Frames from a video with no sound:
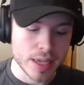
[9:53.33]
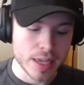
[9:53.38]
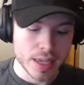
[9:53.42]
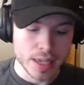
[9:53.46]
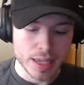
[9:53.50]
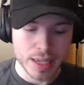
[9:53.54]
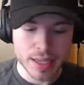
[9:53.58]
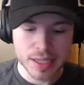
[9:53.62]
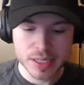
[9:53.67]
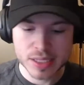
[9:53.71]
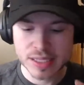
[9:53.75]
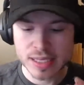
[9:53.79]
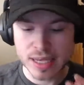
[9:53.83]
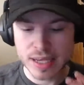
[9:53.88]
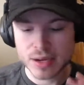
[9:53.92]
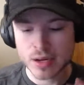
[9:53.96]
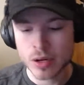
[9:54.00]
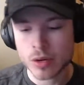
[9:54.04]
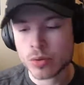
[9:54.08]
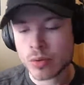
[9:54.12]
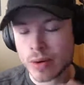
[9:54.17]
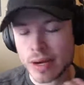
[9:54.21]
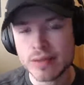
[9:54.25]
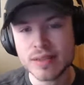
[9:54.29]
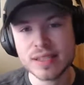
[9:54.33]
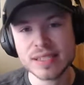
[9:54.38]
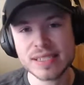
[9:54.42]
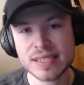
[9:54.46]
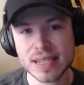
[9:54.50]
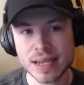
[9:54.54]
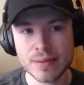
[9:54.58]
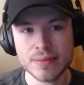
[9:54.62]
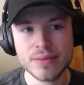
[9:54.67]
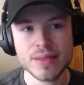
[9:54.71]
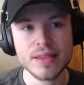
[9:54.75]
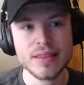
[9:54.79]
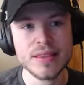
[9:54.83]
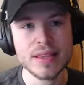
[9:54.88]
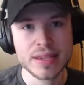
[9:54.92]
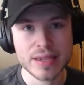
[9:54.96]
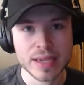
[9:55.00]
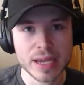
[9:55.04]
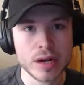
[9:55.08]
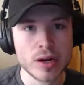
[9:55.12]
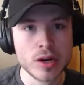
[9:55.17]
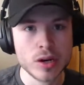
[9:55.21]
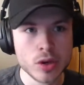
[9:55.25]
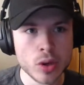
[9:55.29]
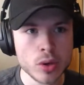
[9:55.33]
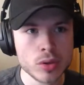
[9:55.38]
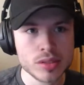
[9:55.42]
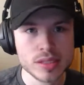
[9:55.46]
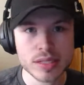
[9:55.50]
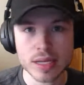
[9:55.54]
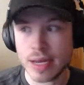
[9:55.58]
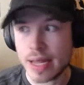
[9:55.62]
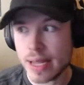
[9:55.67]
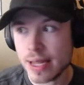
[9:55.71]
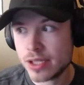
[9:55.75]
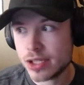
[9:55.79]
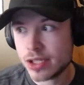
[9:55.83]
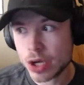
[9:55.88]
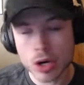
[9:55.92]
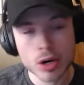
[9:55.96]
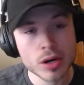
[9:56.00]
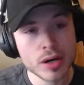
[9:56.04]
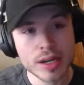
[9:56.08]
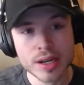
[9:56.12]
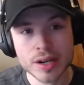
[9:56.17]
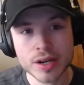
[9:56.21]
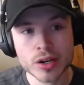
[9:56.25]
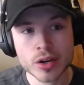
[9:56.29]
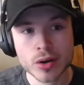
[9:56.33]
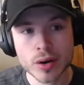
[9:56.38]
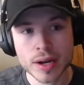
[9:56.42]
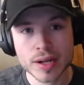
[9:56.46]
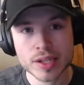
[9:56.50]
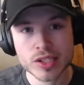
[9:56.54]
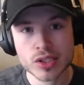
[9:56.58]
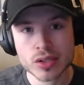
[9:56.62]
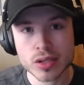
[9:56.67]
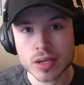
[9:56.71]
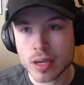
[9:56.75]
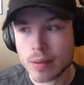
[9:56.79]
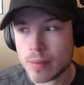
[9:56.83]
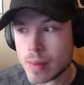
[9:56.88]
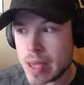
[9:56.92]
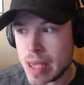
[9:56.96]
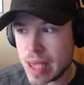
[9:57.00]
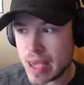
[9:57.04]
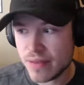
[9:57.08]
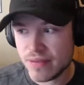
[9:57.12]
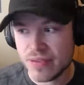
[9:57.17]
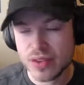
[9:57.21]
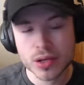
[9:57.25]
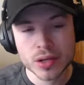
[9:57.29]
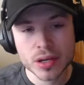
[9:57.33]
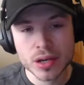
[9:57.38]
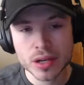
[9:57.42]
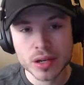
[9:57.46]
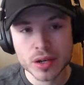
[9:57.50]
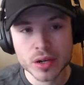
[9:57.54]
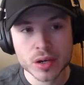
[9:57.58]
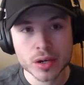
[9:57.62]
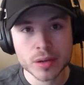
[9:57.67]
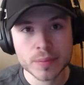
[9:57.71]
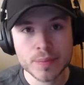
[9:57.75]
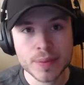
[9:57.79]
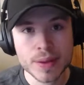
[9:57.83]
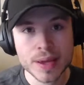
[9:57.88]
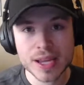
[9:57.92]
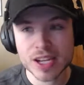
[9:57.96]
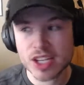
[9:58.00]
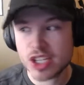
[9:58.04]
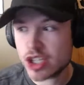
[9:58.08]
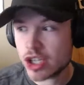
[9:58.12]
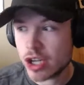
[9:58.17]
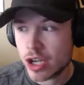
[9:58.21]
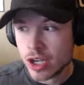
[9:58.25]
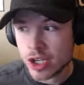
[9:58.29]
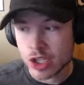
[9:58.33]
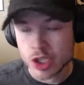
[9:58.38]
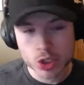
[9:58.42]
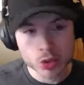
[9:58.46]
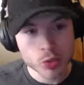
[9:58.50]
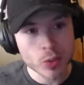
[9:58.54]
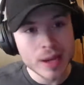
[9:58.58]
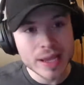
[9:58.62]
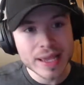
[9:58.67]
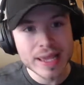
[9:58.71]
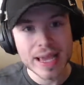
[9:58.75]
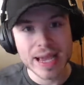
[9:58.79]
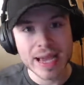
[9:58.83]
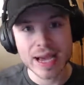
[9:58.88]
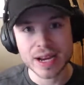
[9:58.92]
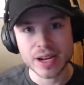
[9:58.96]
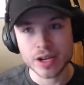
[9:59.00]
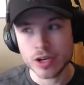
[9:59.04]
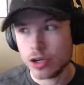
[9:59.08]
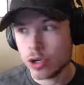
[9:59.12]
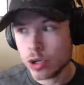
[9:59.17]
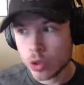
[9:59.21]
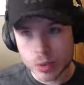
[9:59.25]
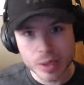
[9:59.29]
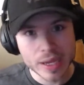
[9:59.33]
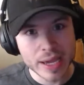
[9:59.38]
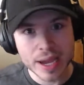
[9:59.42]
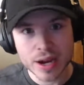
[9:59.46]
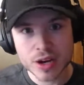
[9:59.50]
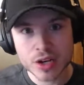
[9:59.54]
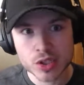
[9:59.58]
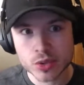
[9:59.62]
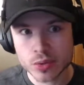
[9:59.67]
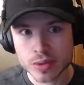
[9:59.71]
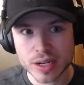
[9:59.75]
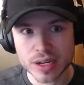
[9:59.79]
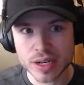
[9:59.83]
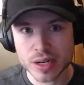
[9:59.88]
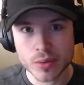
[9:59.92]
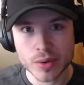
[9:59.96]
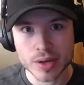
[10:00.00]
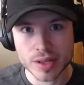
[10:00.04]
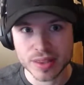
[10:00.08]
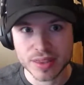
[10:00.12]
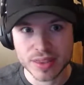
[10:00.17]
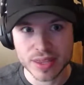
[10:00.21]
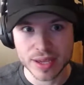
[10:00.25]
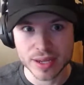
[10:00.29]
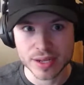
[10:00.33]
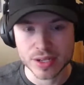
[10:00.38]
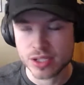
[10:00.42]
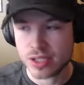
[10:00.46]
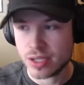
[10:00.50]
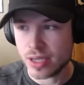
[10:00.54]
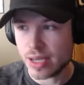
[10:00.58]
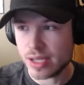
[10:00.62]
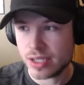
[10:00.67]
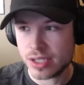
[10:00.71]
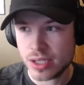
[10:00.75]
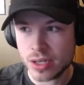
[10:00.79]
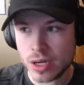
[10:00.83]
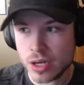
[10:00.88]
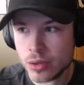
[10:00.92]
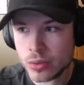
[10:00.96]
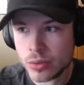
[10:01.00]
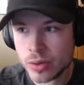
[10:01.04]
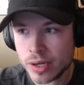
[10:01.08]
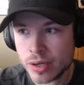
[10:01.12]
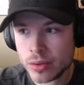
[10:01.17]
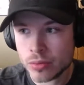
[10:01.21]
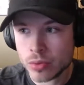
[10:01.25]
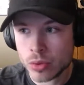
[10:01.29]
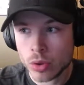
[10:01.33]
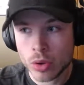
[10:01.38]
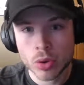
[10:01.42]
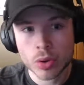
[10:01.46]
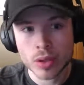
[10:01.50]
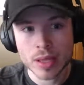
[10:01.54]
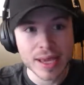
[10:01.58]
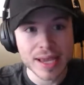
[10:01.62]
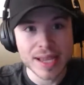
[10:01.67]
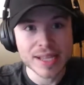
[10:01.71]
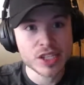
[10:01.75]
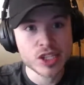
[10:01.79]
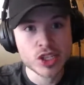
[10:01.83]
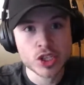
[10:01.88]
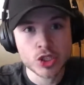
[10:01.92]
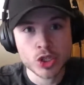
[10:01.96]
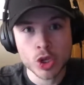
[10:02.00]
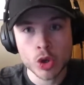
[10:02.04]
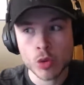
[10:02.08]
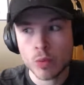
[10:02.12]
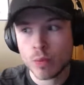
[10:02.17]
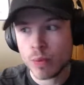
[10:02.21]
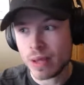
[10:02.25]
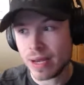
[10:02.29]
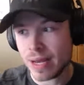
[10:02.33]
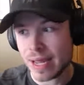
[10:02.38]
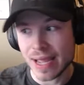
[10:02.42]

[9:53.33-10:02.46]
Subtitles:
he said around the same thing that Garrett Cole said. It's hard to hit a grand slam. If you get a good pitch, swing at it. Who cares what anyone thinks? It's an unwritten rule. It's stupid.